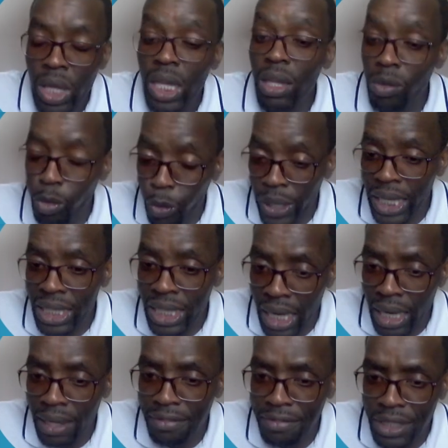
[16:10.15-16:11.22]
if we had
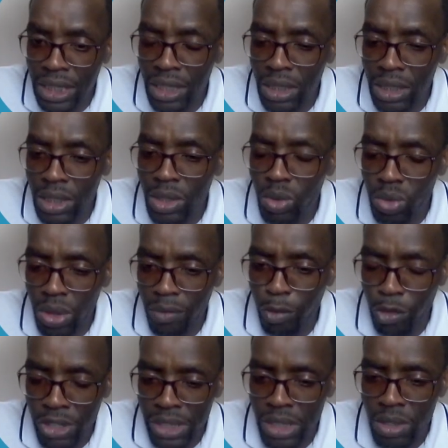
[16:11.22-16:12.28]
left it to the
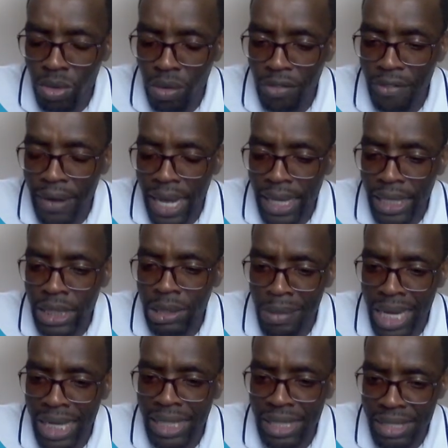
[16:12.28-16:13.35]
forces of
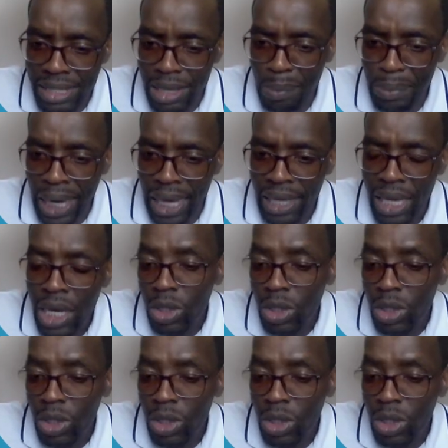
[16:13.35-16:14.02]
demand and supply,